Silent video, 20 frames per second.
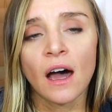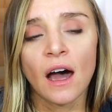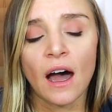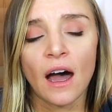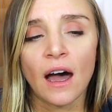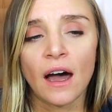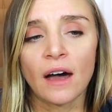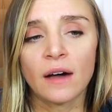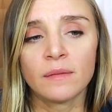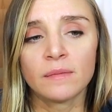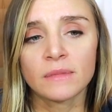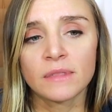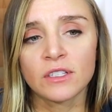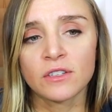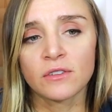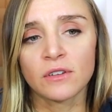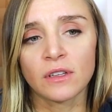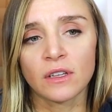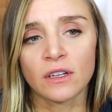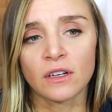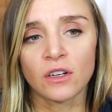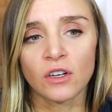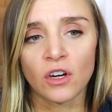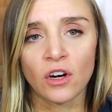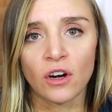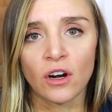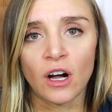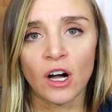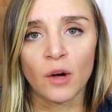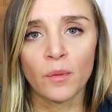to a little
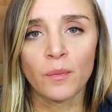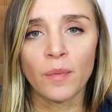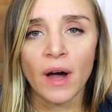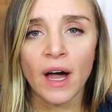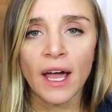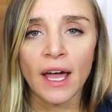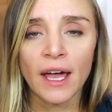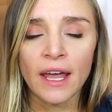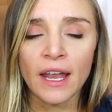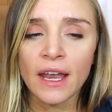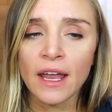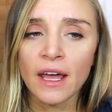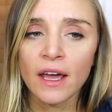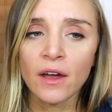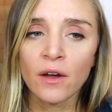girl, but